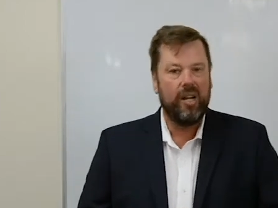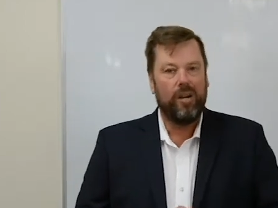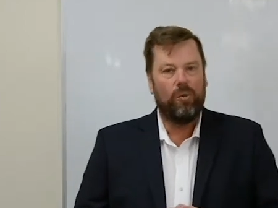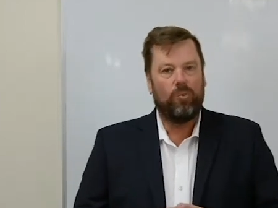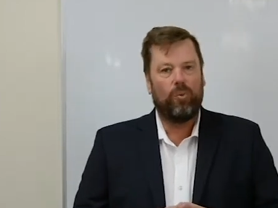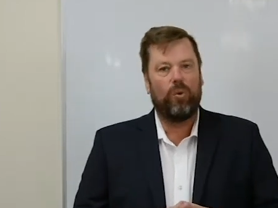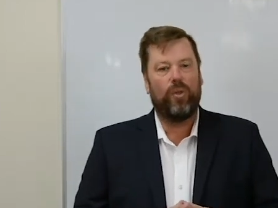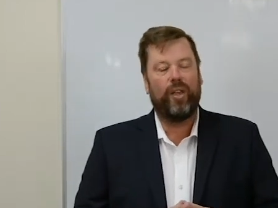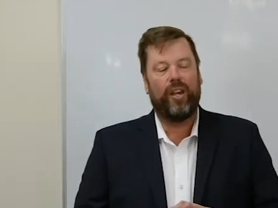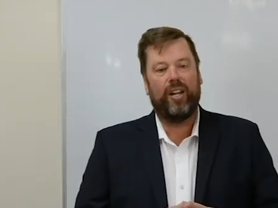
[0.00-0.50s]

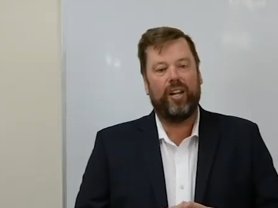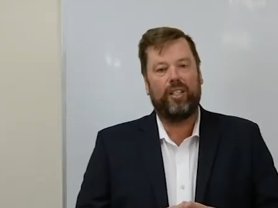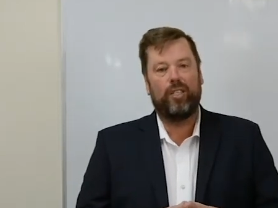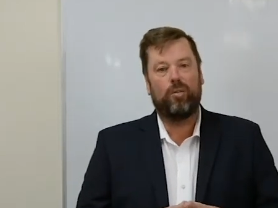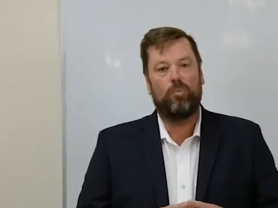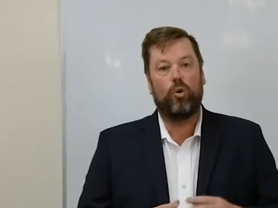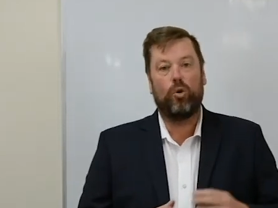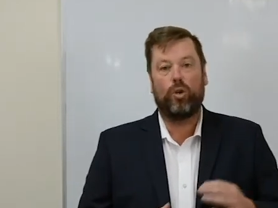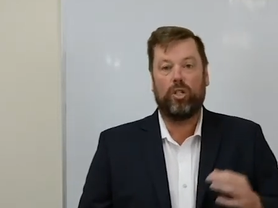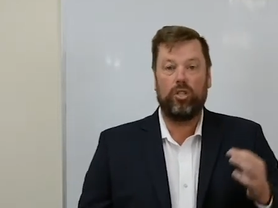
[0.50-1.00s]
well then the
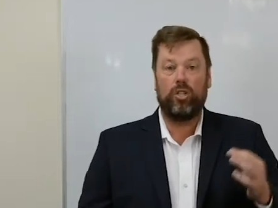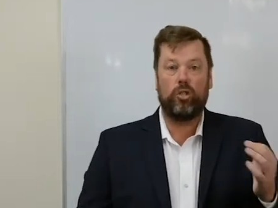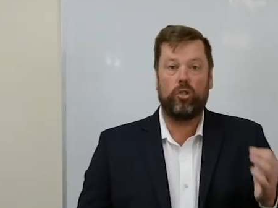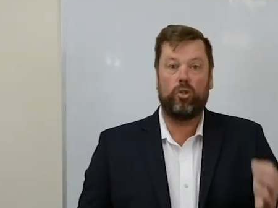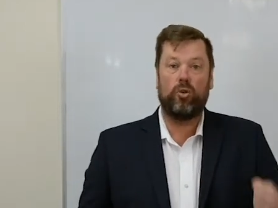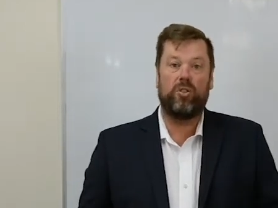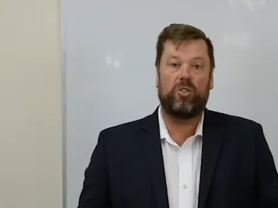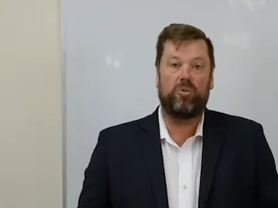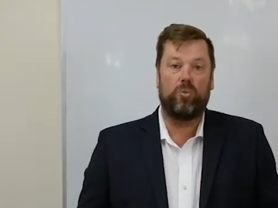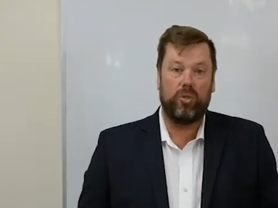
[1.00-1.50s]
mortgage
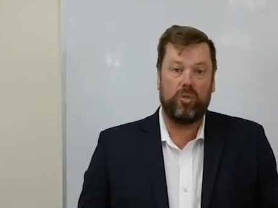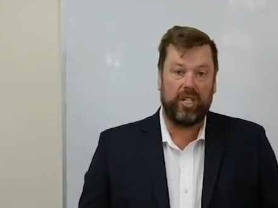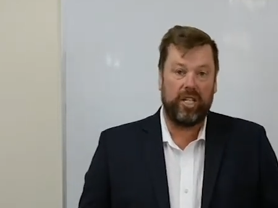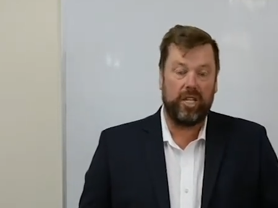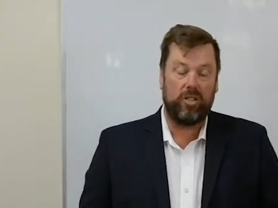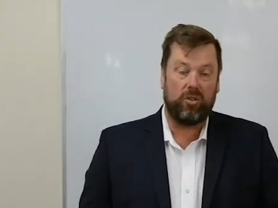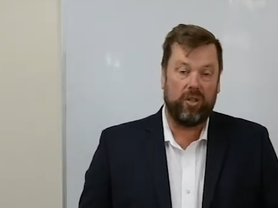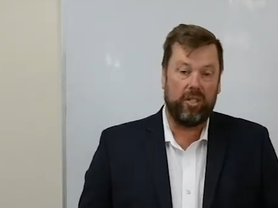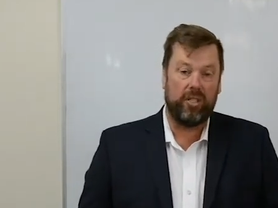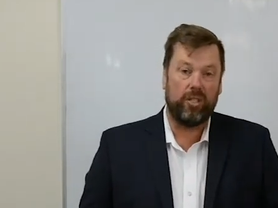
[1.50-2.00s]
insurance will
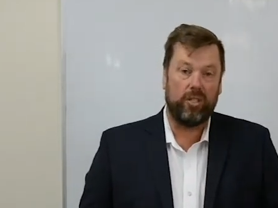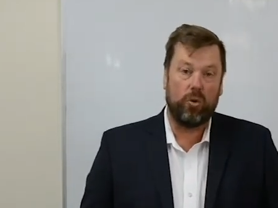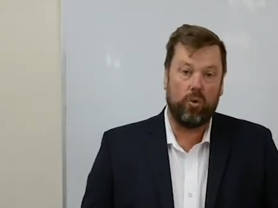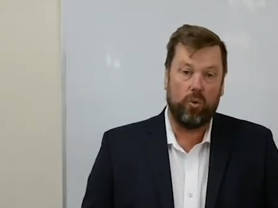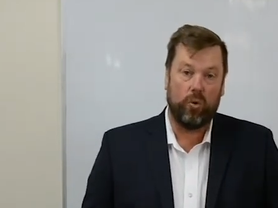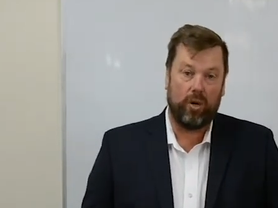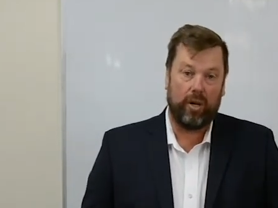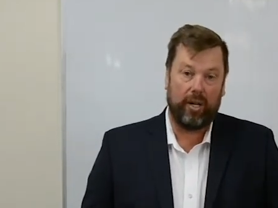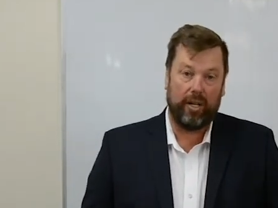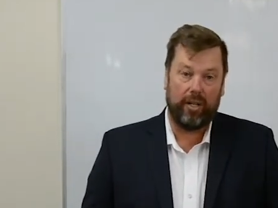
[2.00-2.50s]
decrease
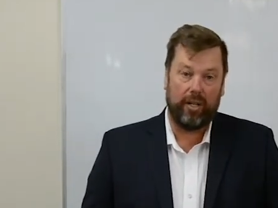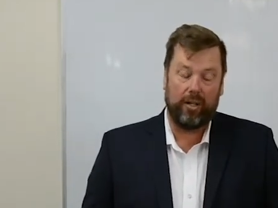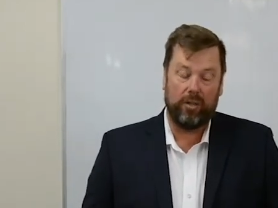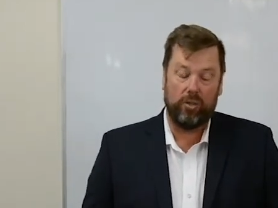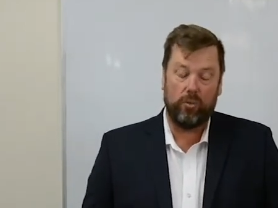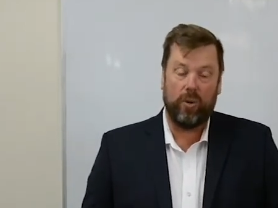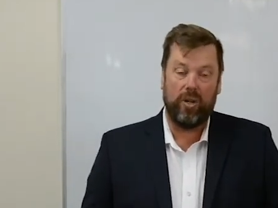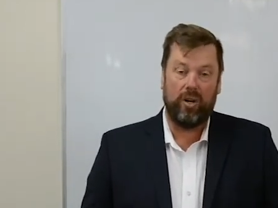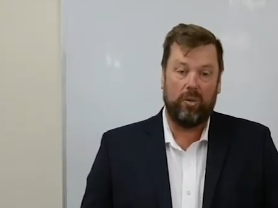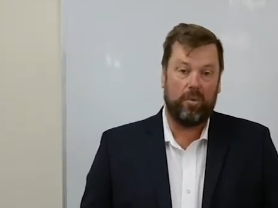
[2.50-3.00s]
accordingly as well.